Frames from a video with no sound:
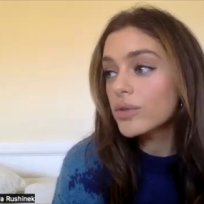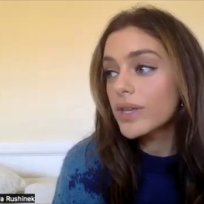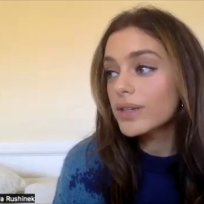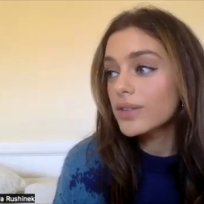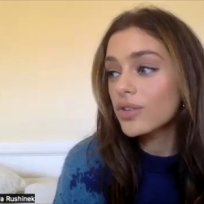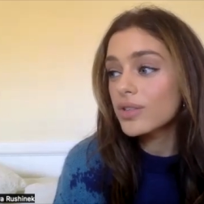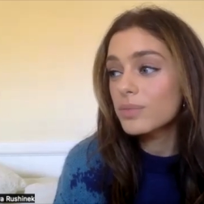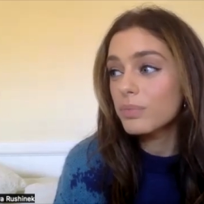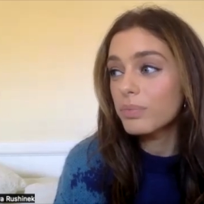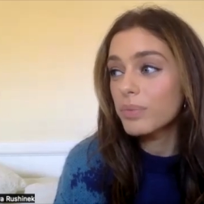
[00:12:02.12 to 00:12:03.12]
that just
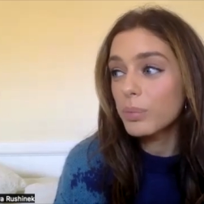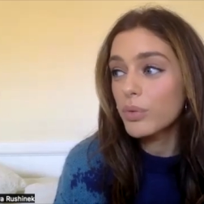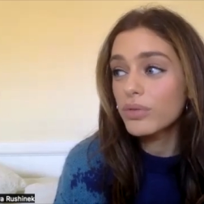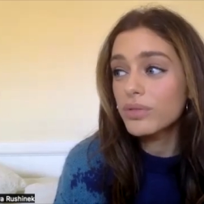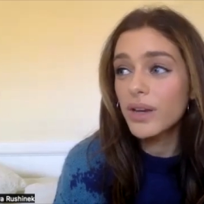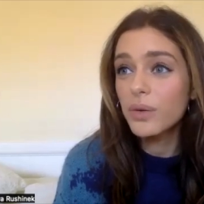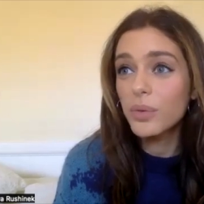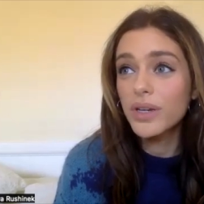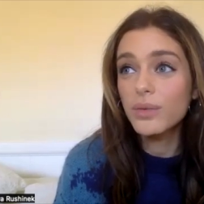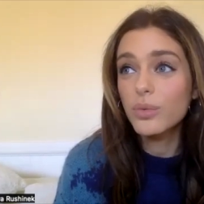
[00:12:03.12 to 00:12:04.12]
people take
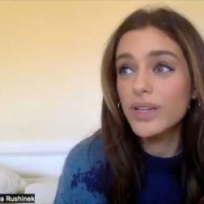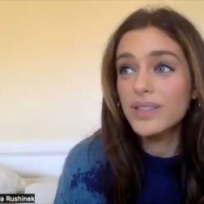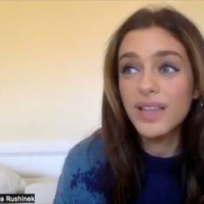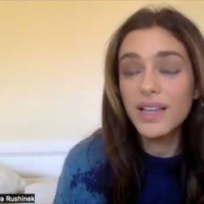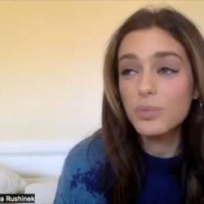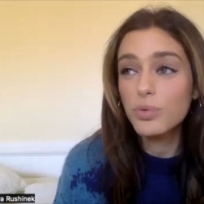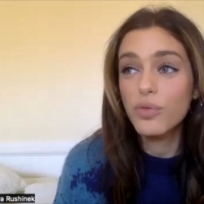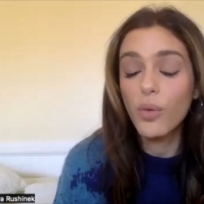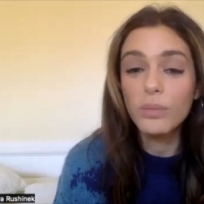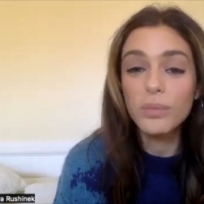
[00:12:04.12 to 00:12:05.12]
away Ray's last
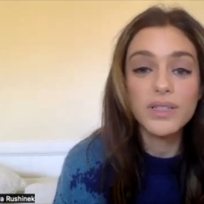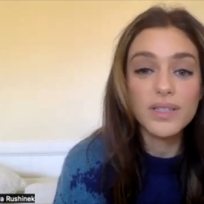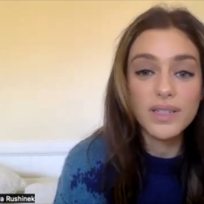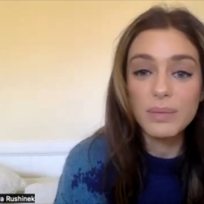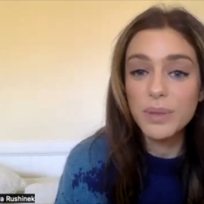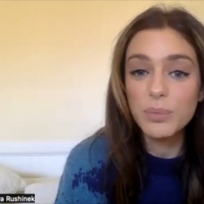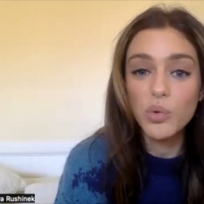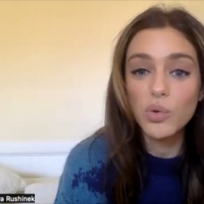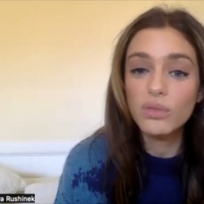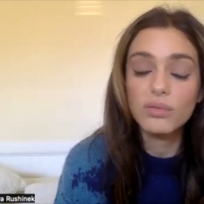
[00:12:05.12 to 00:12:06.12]
performance. That hmm. people